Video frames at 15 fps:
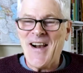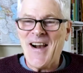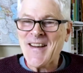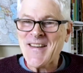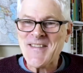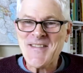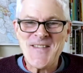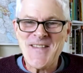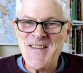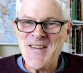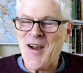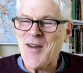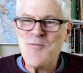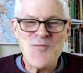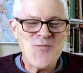I
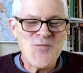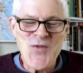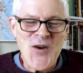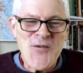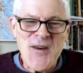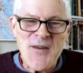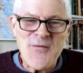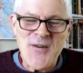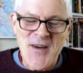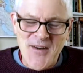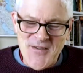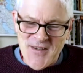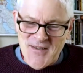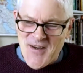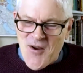don't even
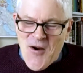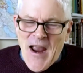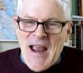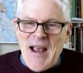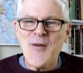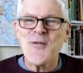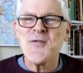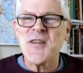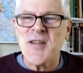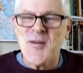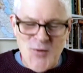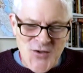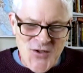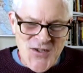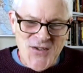know how you did it,
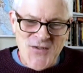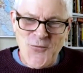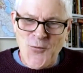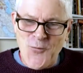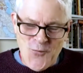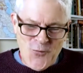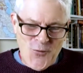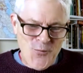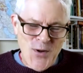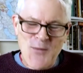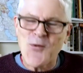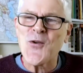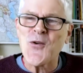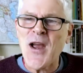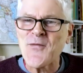but just for
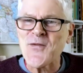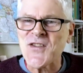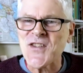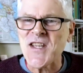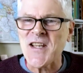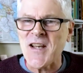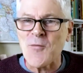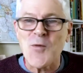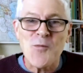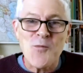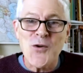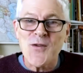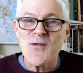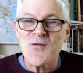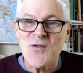people who haven't seen it, we'll
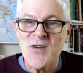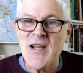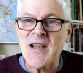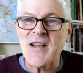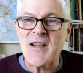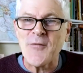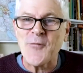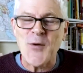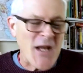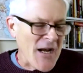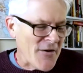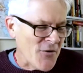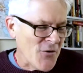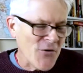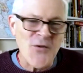put a link if we
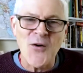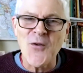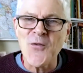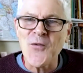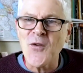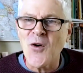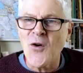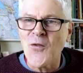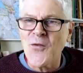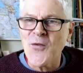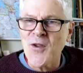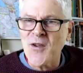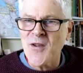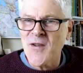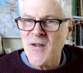can on
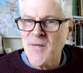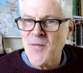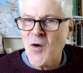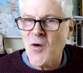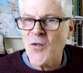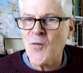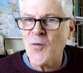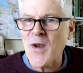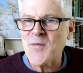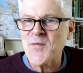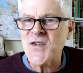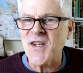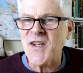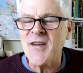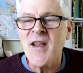the
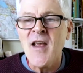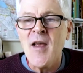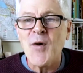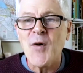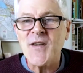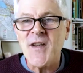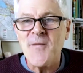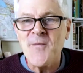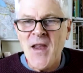website. But